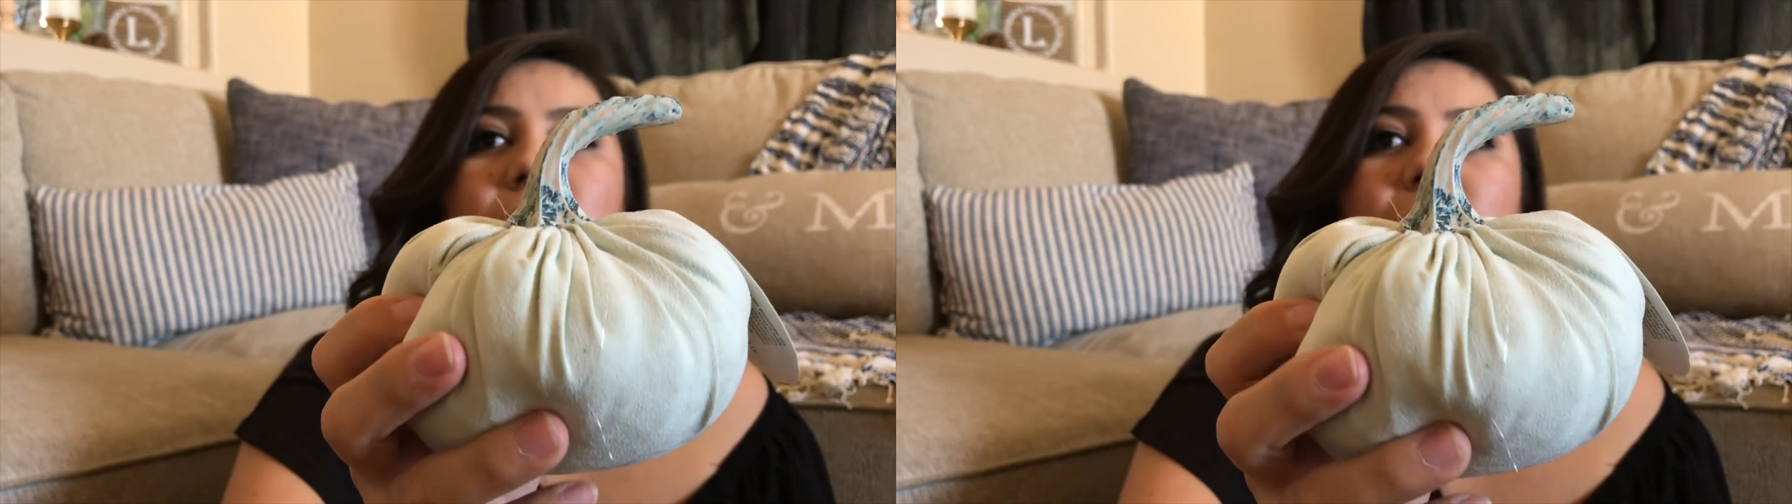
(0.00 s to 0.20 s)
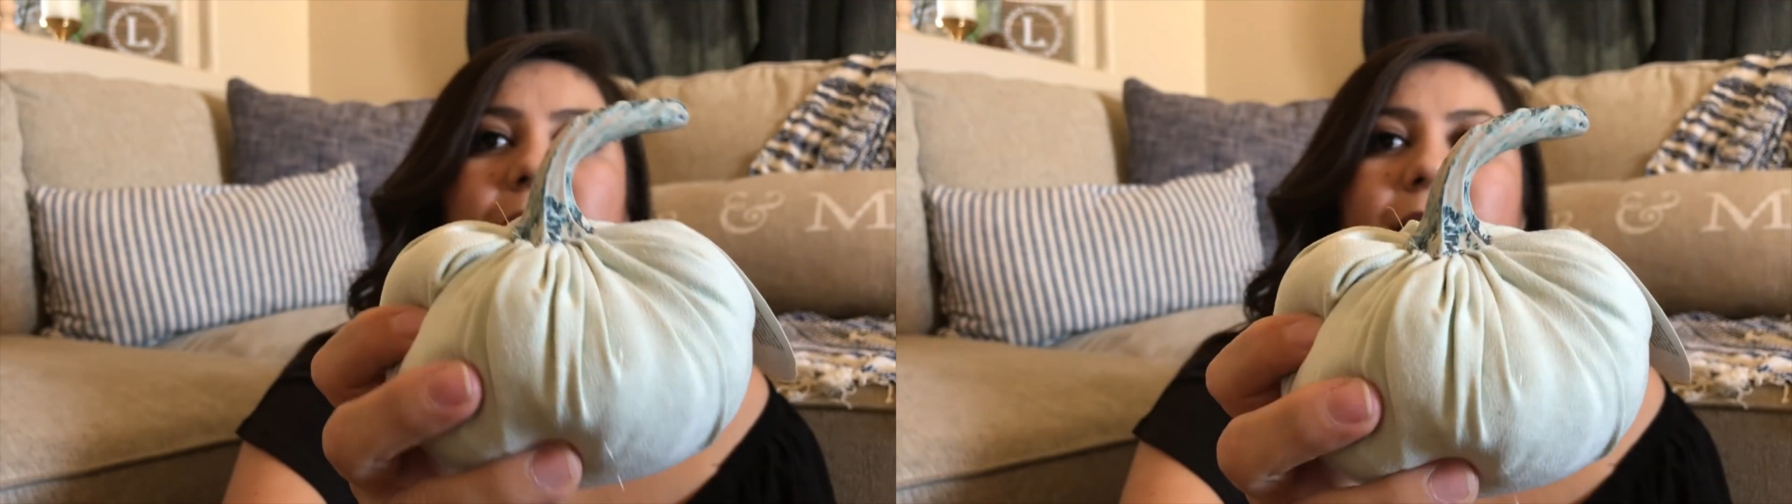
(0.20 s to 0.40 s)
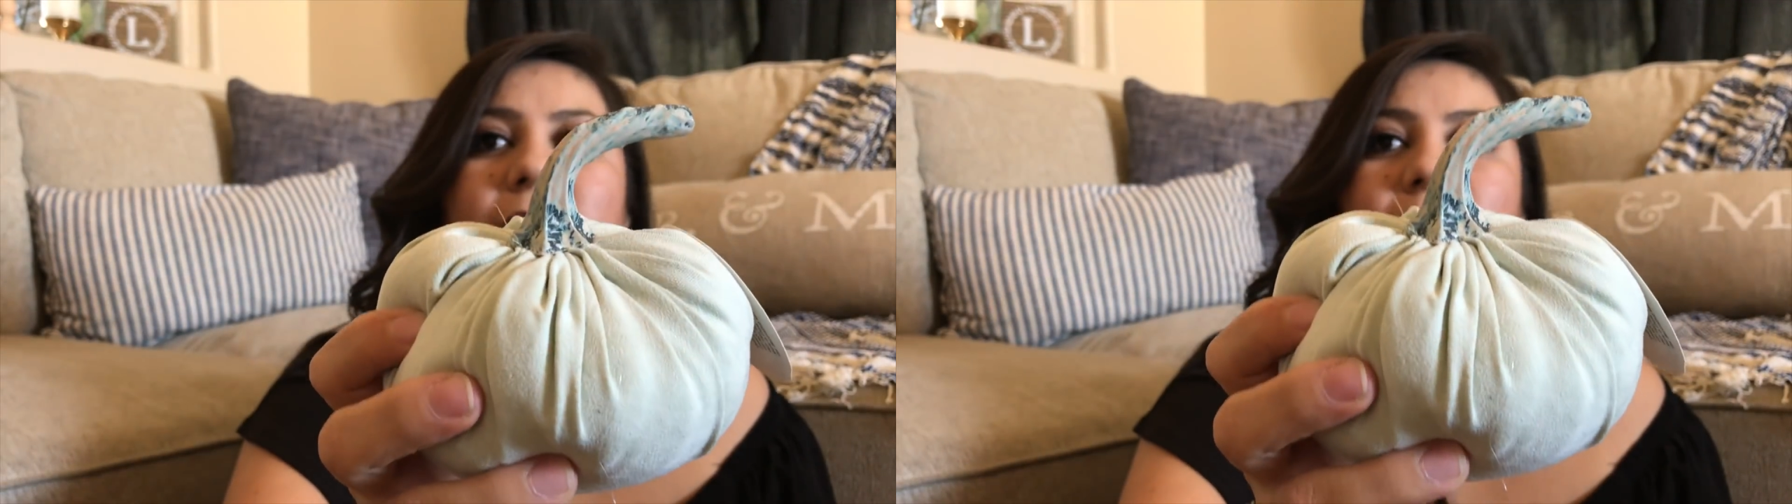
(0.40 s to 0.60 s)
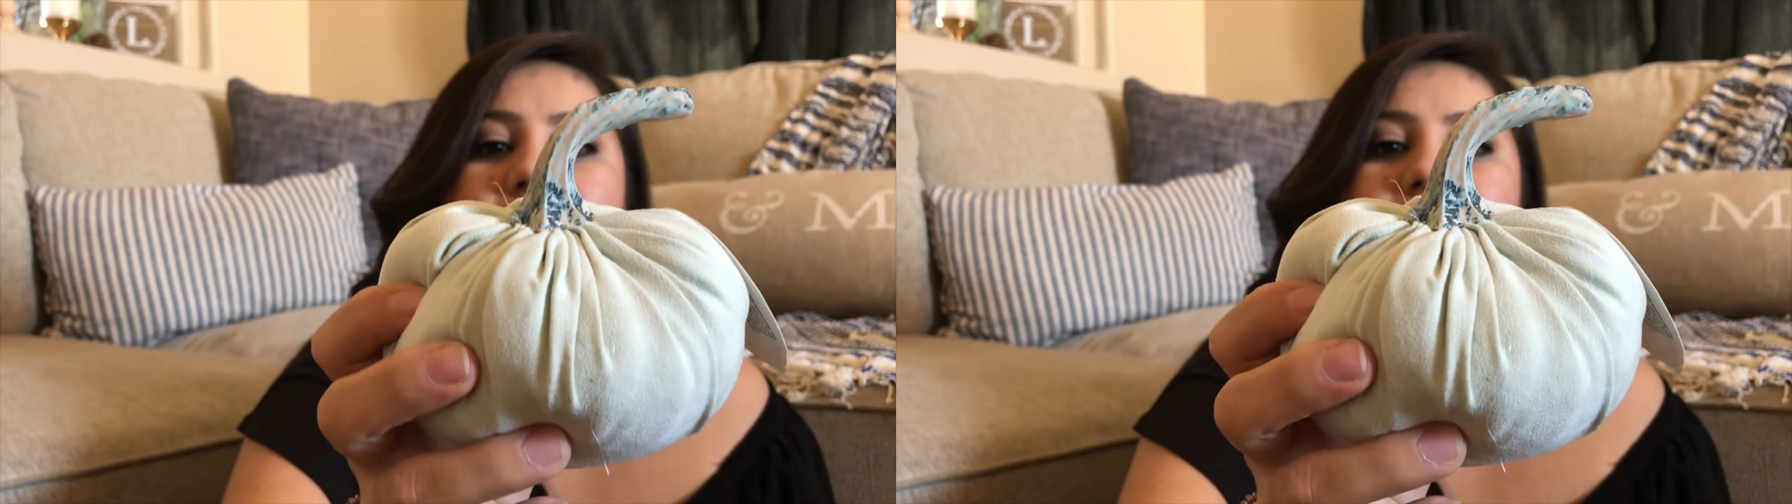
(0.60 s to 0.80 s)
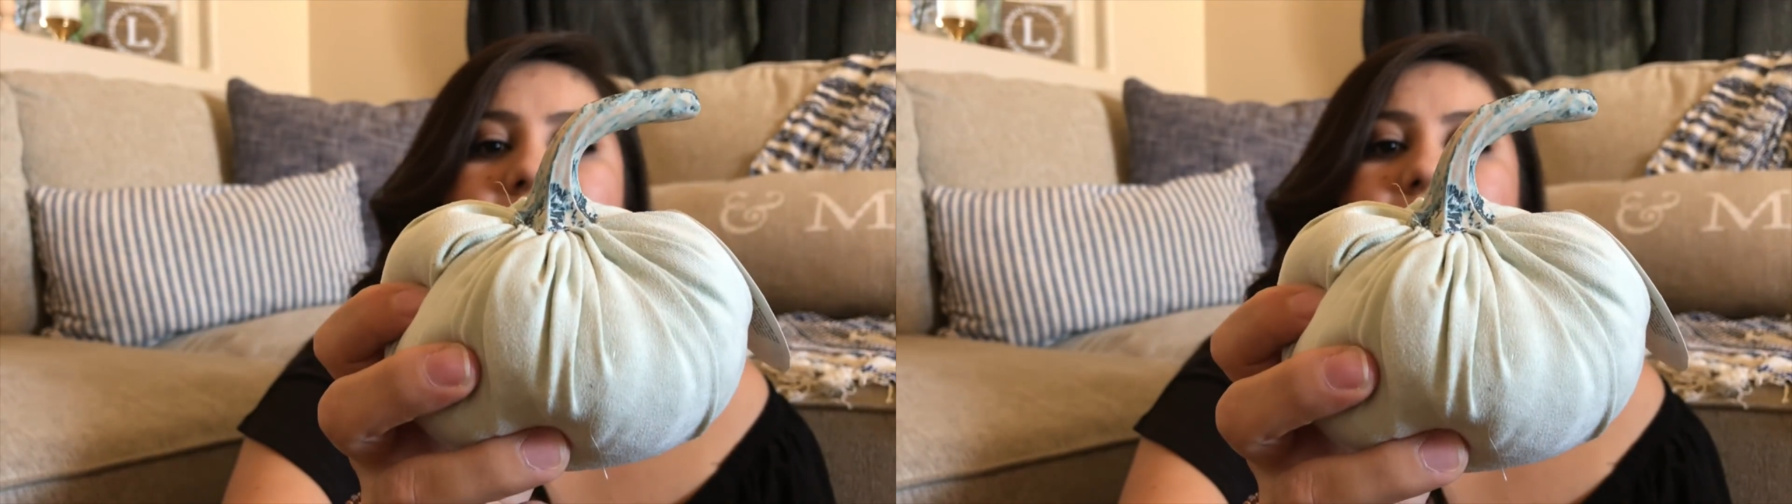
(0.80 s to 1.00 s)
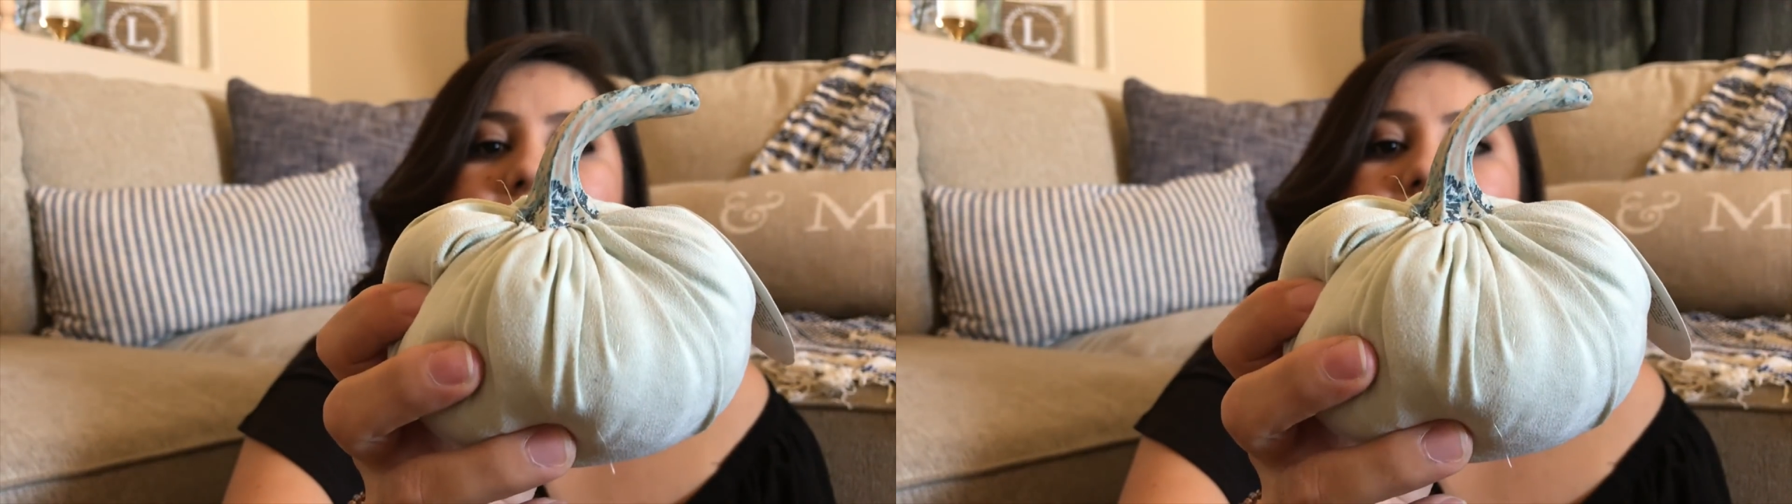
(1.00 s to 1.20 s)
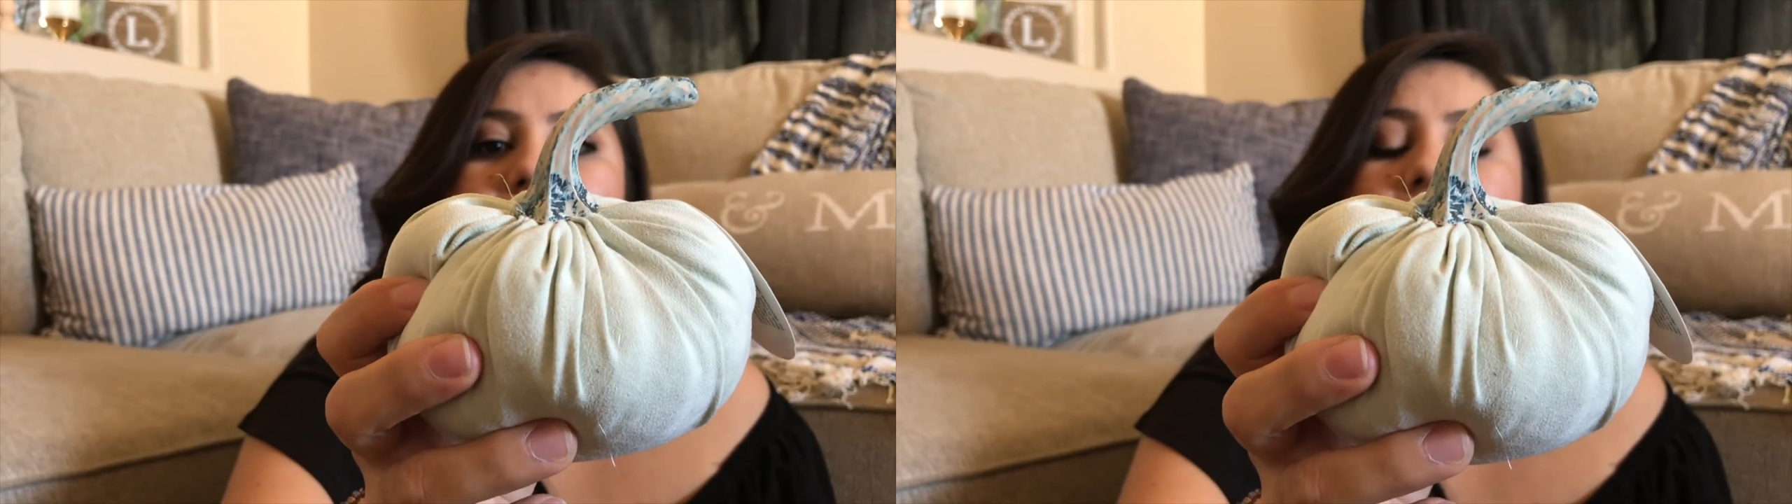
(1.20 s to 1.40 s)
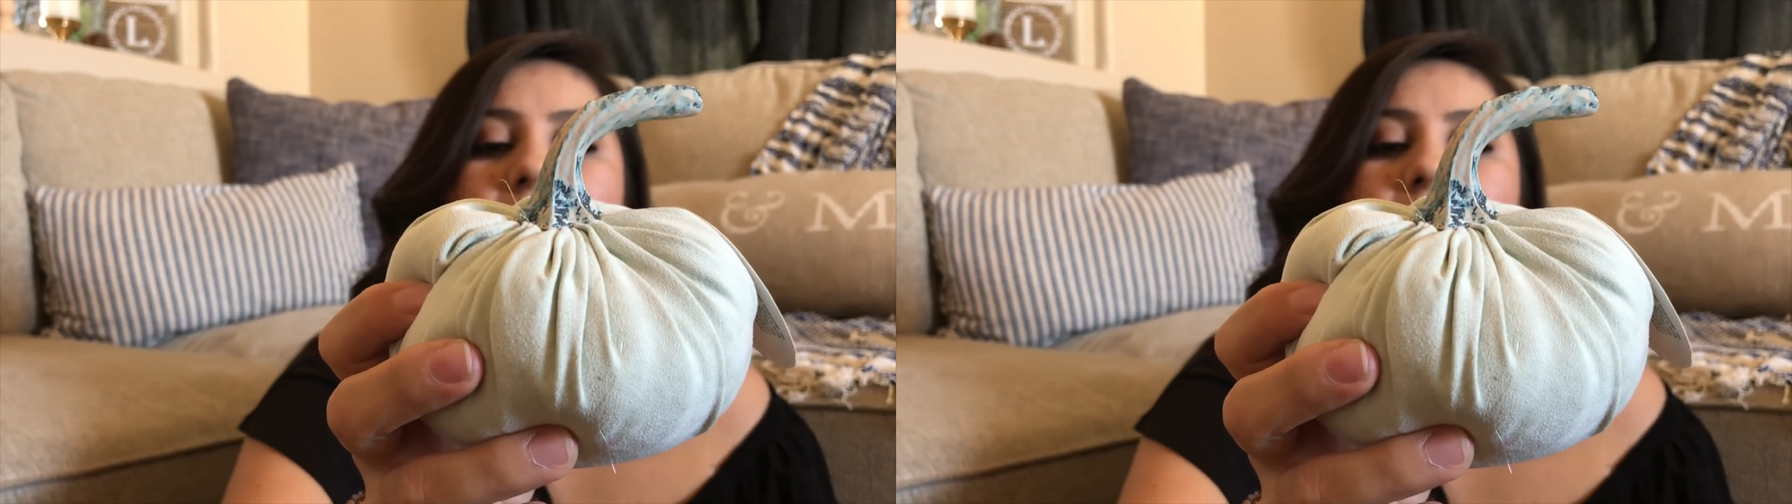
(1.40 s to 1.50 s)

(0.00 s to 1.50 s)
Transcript: like this stem.